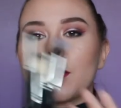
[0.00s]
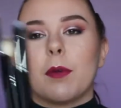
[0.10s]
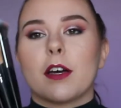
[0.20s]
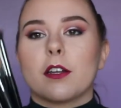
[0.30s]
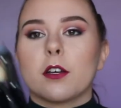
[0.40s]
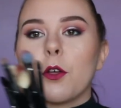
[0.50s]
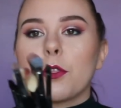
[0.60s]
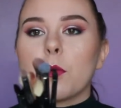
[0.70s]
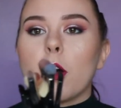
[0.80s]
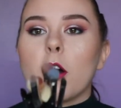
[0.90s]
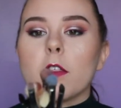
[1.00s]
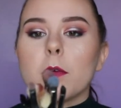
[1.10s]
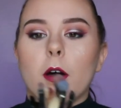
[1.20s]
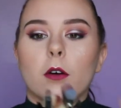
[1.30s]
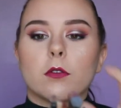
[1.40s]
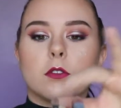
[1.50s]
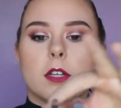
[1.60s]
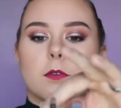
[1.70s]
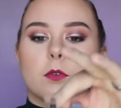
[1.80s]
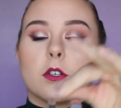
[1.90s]
I'm not going to go through all of them. I'll do
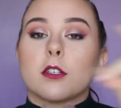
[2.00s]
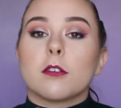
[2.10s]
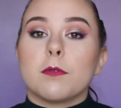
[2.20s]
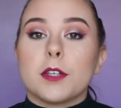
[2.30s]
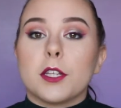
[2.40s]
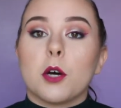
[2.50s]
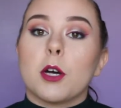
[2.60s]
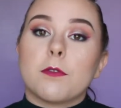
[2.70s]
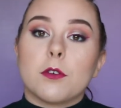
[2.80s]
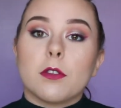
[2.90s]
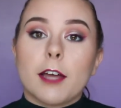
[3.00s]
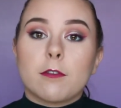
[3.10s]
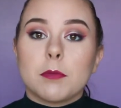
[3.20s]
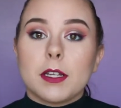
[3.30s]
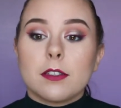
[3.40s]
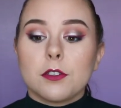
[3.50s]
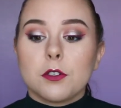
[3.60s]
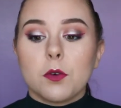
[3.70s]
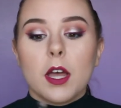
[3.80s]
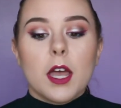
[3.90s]
that for another video if you'd like for me
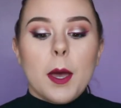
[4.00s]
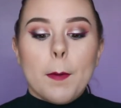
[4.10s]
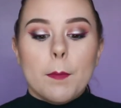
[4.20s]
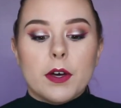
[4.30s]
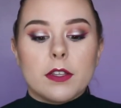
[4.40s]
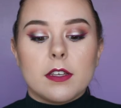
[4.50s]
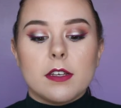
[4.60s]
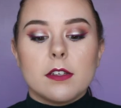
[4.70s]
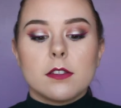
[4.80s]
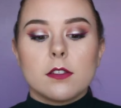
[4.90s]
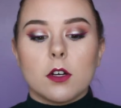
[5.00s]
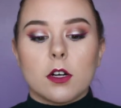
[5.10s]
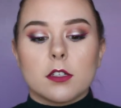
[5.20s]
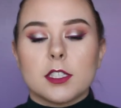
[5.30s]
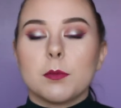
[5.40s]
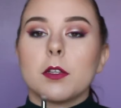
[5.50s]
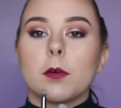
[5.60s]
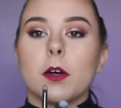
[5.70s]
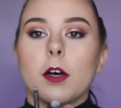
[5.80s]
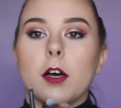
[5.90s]
to. But these are some of
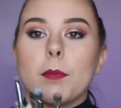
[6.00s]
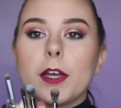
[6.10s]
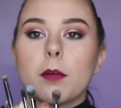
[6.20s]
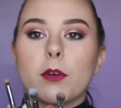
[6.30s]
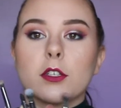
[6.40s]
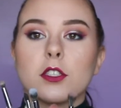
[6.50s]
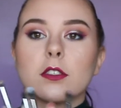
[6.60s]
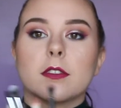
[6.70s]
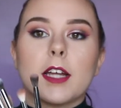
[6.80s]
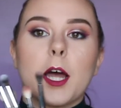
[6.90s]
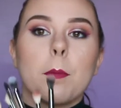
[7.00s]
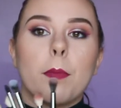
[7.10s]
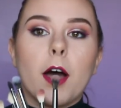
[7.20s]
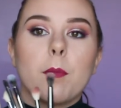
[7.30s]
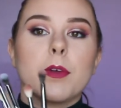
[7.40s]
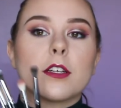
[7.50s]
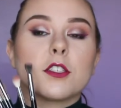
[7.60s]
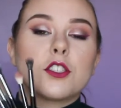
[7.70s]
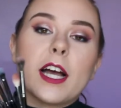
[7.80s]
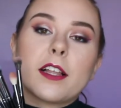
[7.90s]
the makeup brushes that I bought
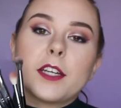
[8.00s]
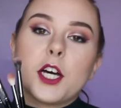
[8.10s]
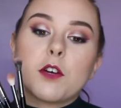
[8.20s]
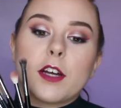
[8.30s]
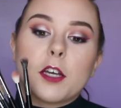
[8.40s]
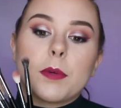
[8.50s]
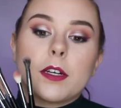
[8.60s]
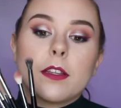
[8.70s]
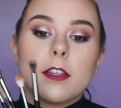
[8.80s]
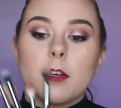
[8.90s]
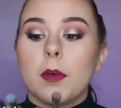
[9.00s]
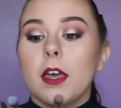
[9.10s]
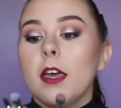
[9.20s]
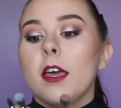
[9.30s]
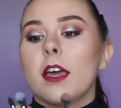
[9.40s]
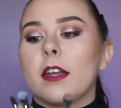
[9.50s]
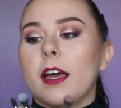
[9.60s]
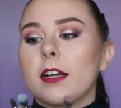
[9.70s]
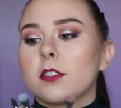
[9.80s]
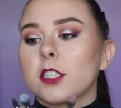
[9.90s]
because Jaclyn Hill recommended them. And
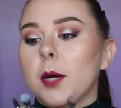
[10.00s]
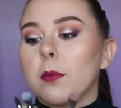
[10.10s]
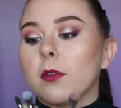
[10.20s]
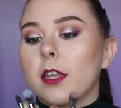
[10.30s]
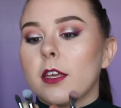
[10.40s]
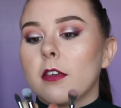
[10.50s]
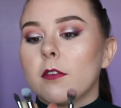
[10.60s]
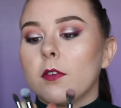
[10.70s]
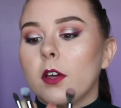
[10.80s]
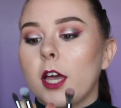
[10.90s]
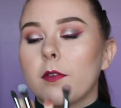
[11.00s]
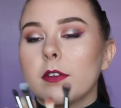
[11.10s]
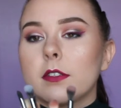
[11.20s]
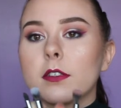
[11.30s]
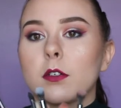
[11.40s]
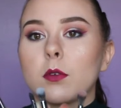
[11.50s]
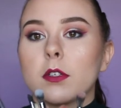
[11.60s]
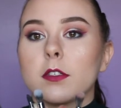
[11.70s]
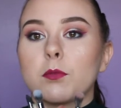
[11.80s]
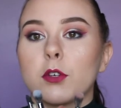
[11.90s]
actually, I believe every single one
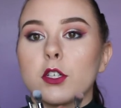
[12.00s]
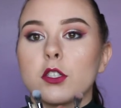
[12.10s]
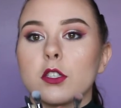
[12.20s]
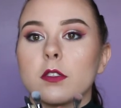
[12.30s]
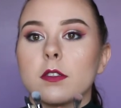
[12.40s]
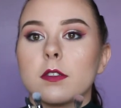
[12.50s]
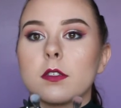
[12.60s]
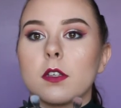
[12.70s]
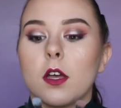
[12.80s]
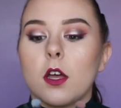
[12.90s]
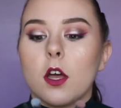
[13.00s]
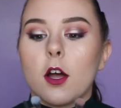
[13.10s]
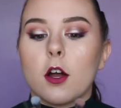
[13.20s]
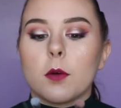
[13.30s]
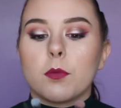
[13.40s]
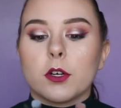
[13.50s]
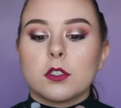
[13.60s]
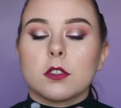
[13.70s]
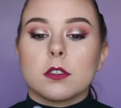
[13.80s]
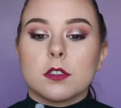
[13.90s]
of these brushes are
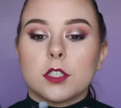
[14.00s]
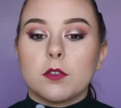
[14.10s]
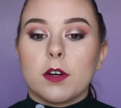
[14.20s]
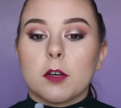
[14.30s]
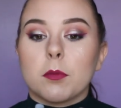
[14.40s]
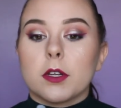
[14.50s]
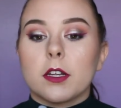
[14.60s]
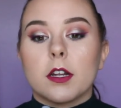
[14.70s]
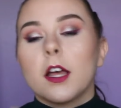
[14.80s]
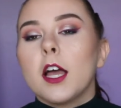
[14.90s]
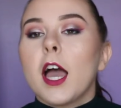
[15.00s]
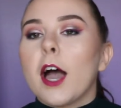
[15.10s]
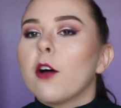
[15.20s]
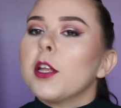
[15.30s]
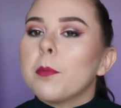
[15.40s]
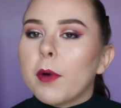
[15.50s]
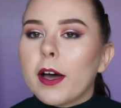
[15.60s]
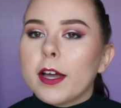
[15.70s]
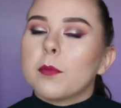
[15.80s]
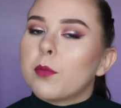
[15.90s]
brushes that she recommended. I only
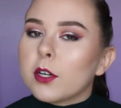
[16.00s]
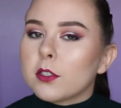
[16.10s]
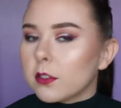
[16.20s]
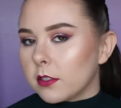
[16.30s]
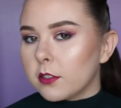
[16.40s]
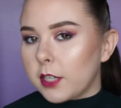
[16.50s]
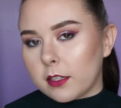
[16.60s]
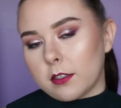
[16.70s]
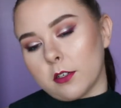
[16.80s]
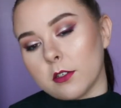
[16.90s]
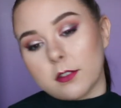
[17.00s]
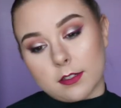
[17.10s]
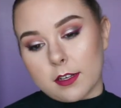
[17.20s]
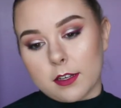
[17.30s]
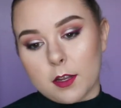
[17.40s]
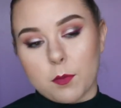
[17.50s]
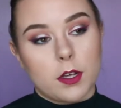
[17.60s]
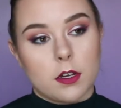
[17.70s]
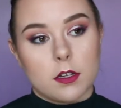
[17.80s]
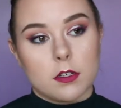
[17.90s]
buy brushes that Jaclyn Hill says I need
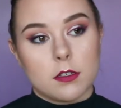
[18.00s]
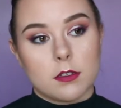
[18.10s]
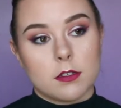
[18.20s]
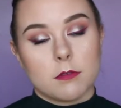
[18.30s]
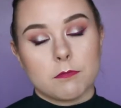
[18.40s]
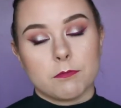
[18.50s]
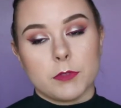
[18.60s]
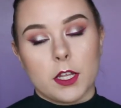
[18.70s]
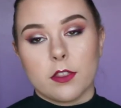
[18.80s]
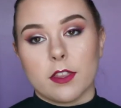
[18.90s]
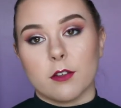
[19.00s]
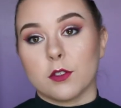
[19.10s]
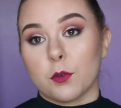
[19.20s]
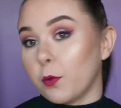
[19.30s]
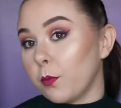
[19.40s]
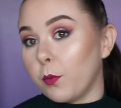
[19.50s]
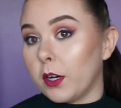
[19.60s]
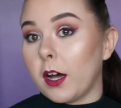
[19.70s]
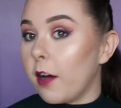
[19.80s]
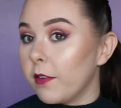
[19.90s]
because those are
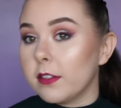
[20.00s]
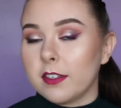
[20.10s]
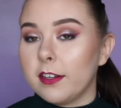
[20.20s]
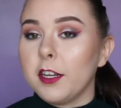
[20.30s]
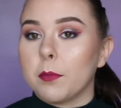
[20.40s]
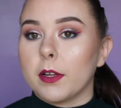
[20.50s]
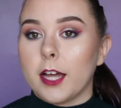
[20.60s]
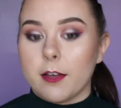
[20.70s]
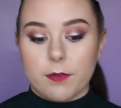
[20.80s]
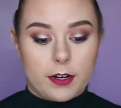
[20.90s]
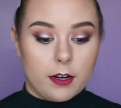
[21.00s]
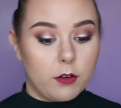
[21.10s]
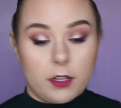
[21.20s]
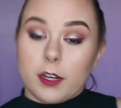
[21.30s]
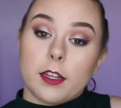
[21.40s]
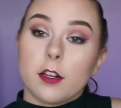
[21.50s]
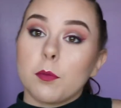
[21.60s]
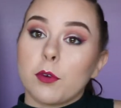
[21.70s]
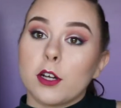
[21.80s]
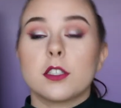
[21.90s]
what I obviously need in my life, and I don't need any
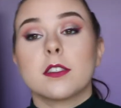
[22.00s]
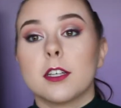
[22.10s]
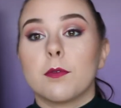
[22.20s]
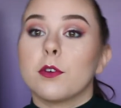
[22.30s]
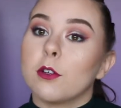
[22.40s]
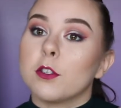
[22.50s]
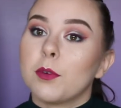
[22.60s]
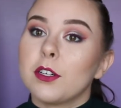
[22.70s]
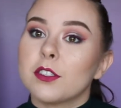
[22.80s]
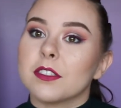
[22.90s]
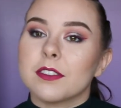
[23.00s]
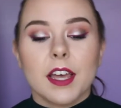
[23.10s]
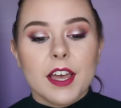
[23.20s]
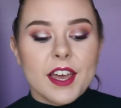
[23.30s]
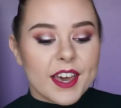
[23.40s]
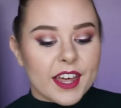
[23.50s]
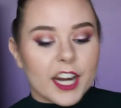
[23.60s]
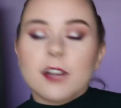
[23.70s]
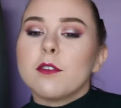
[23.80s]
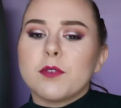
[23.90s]
other brush except for those brushes.
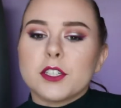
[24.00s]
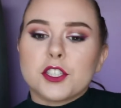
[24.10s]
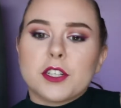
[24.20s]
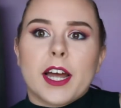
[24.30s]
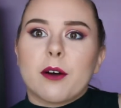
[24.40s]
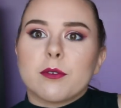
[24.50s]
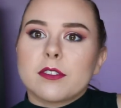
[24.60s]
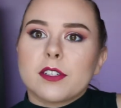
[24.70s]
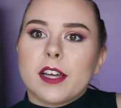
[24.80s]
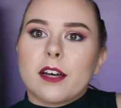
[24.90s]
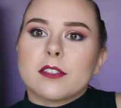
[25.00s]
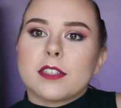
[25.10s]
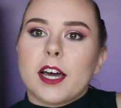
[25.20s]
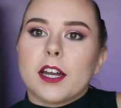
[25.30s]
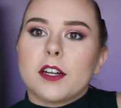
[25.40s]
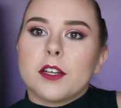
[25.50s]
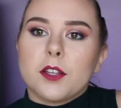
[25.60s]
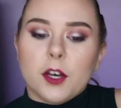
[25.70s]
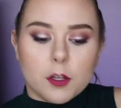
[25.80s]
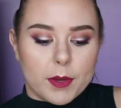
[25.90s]
And I never venture outside
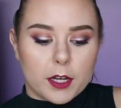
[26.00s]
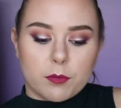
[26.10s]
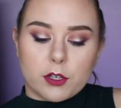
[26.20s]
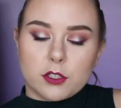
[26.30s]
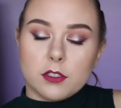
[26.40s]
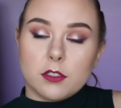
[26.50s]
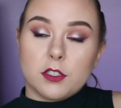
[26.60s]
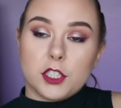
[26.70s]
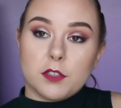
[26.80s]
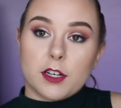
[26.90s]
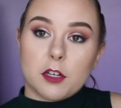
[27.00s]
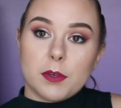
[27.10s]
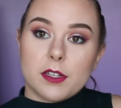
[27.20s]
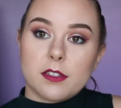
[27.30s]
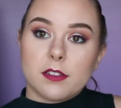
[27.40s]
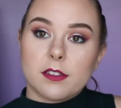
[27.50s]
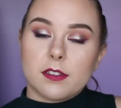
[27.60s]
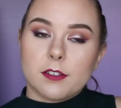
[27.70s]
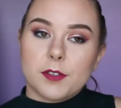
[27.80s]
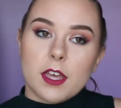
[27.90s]
of the makeup brushes that she
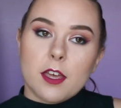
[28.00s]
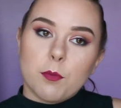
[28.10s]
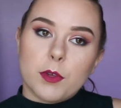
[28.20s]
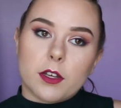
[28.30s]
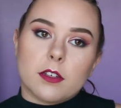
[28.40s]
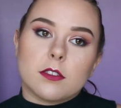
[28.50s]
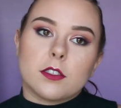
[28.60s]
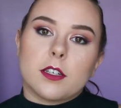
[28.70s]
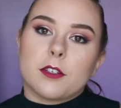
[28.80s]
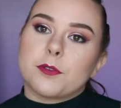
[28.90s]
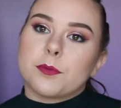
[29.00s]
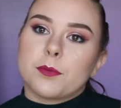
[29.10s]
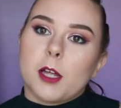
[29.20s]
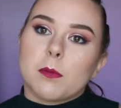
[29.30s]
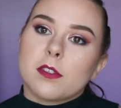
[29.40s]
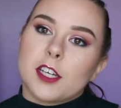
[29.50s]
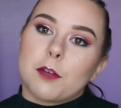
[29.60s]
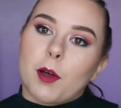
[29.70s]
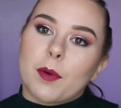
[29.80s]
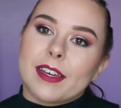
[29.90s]
recommends because, you know, I'm set
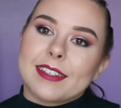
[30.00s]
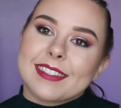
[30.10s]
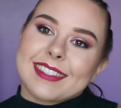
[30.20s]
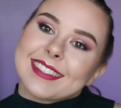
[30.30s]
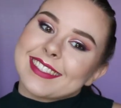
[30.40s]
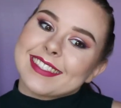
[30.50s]
in my ways.